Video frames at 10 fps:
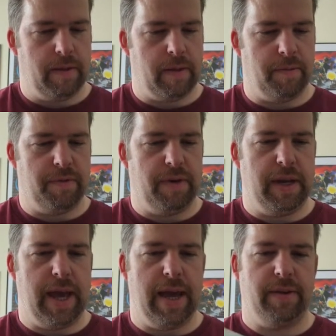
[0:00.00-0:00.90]
Some
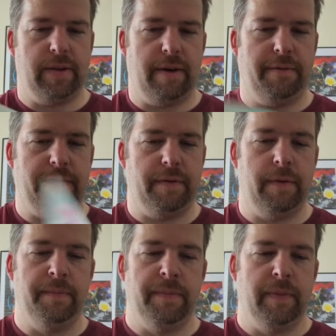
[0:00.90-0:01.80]
3DS stuff,
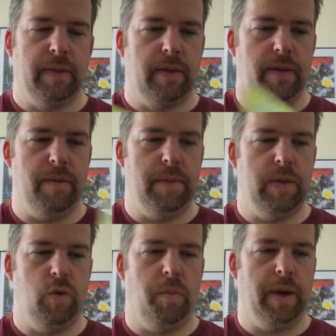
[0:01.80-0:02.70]
the
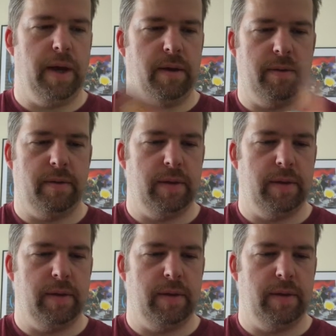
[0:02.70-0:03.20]
Miitopia.